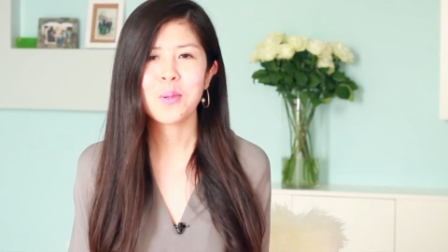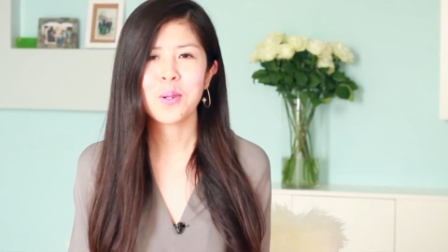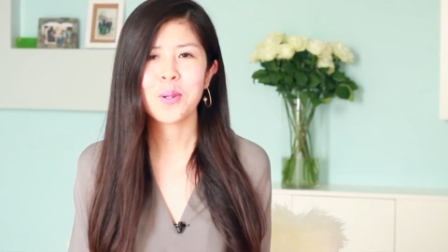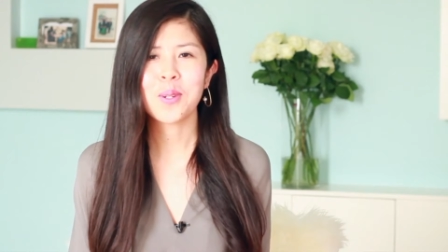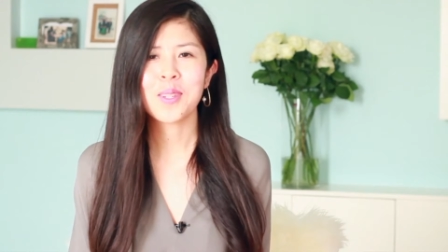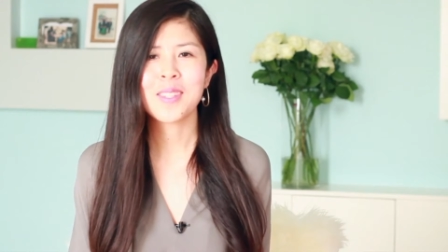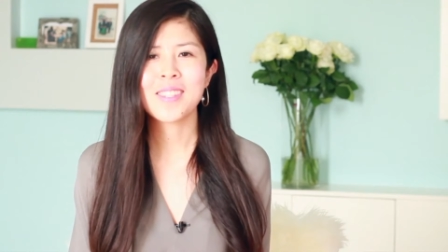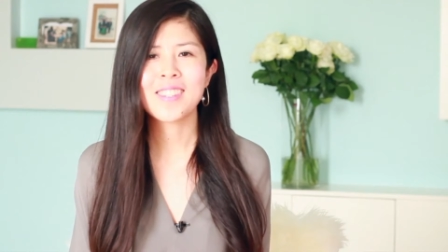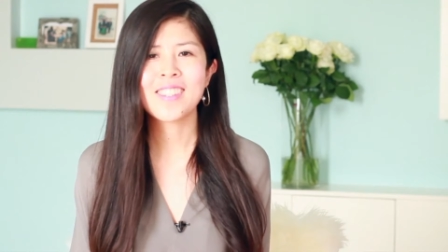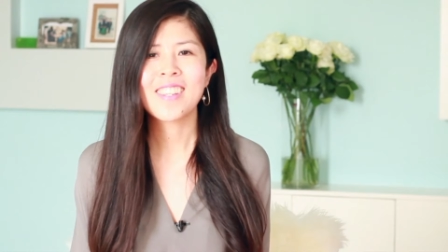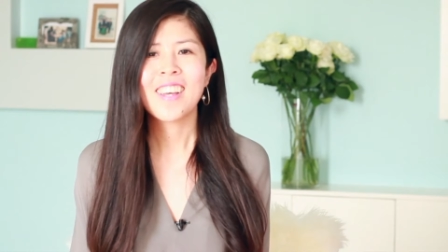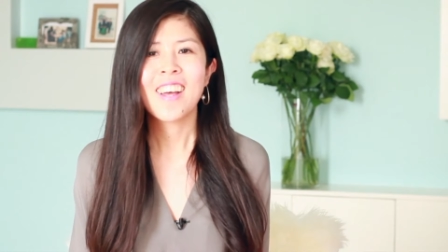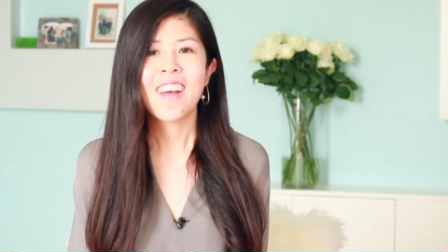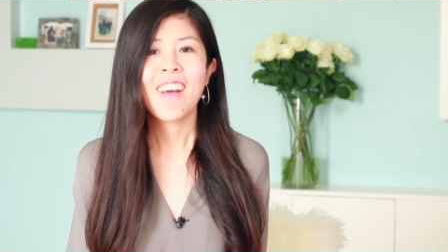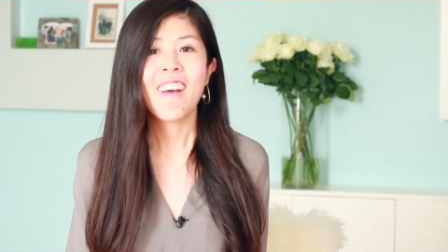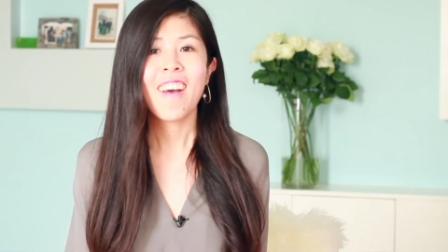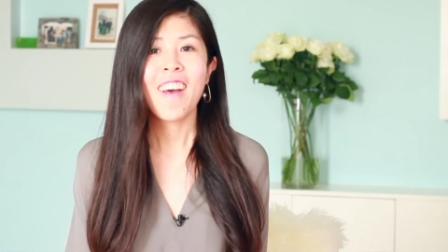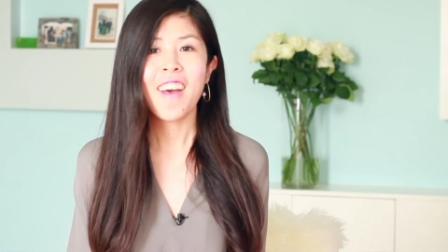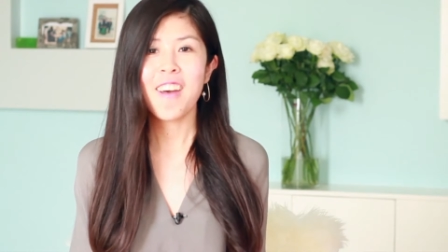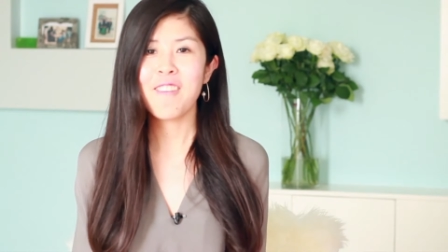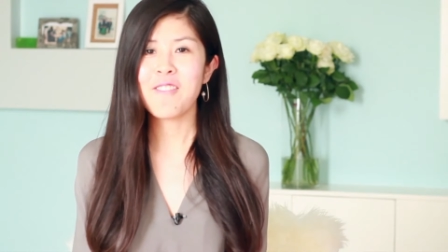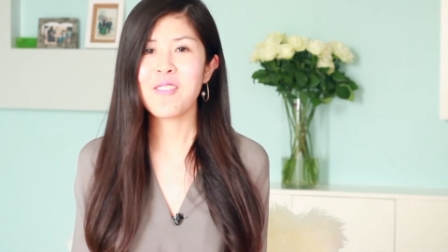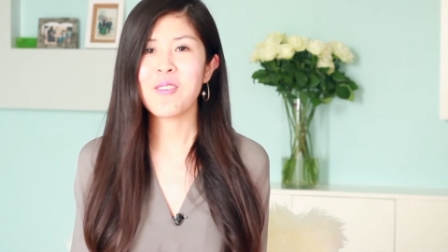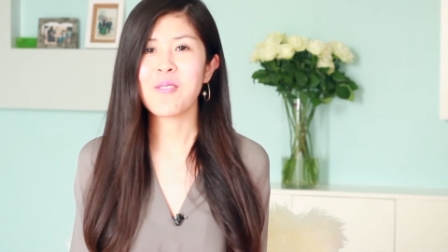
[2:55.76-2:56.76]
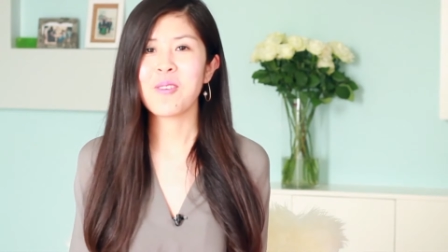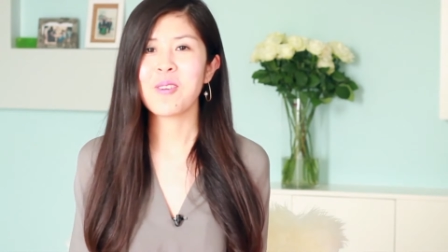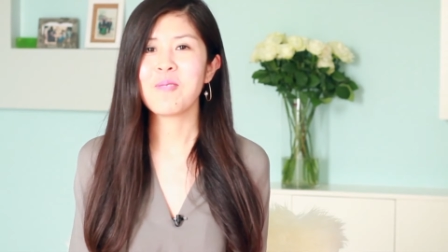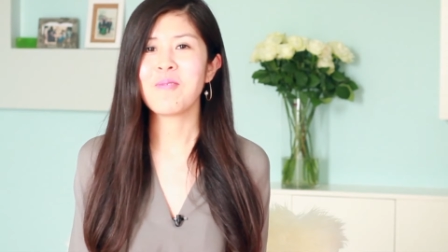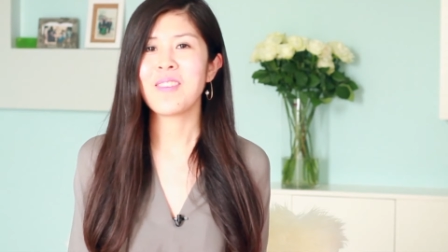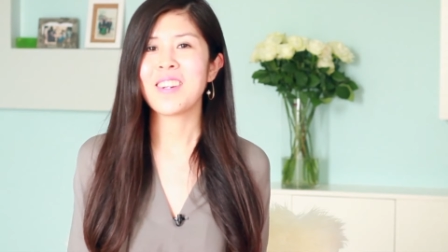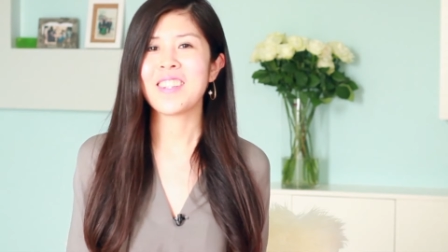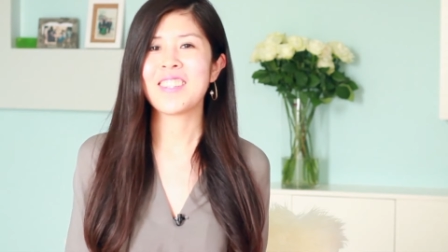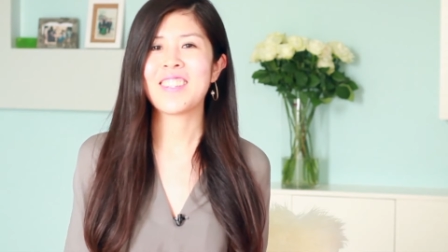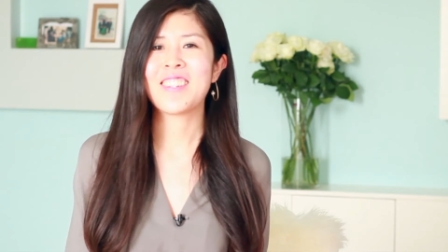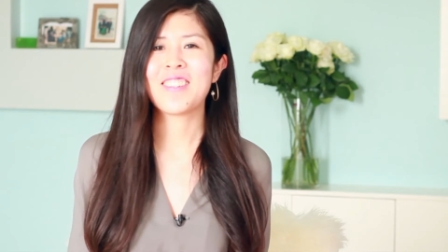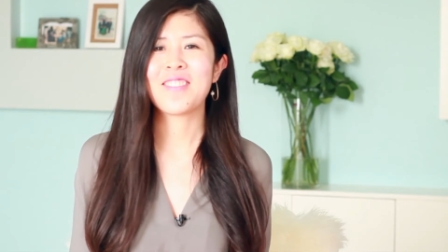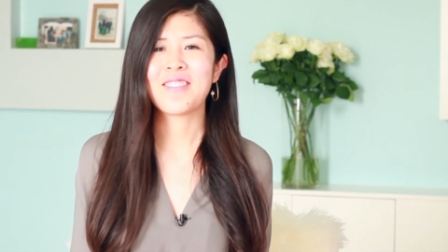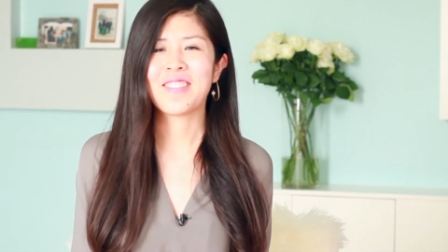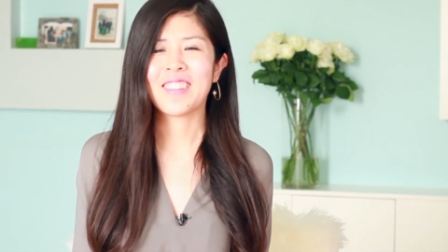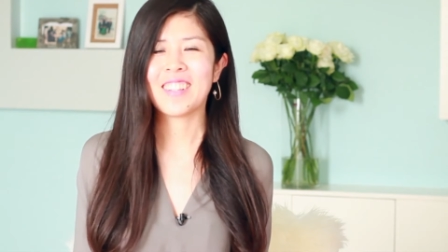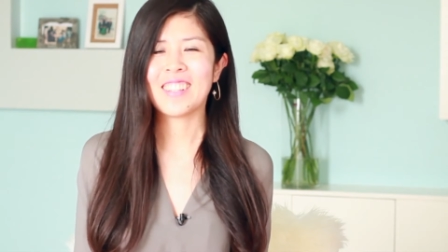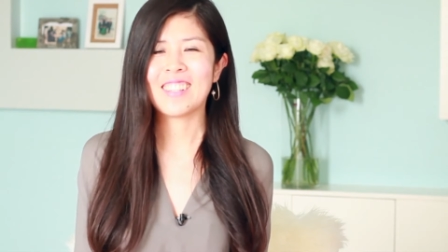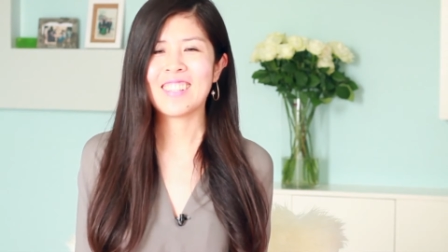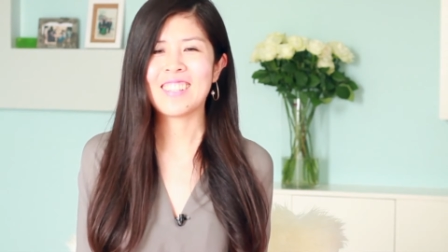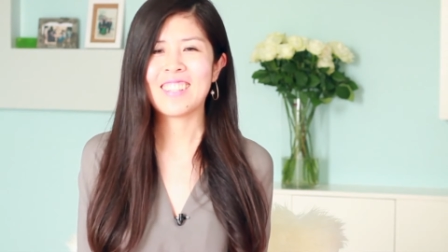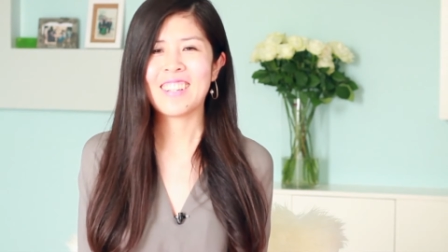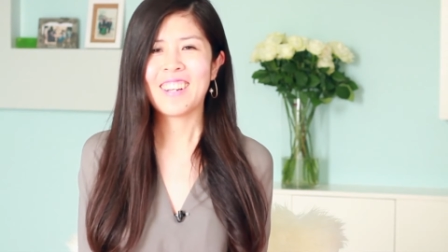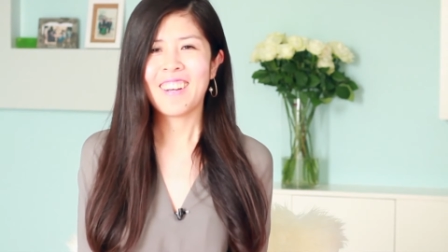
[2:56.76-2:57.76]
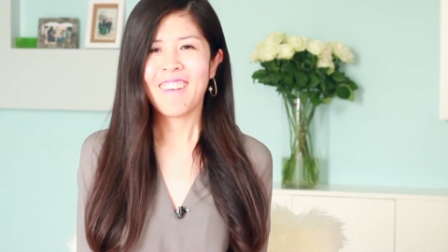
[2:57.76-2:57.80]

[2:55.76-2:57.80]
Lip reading: books everyone must read.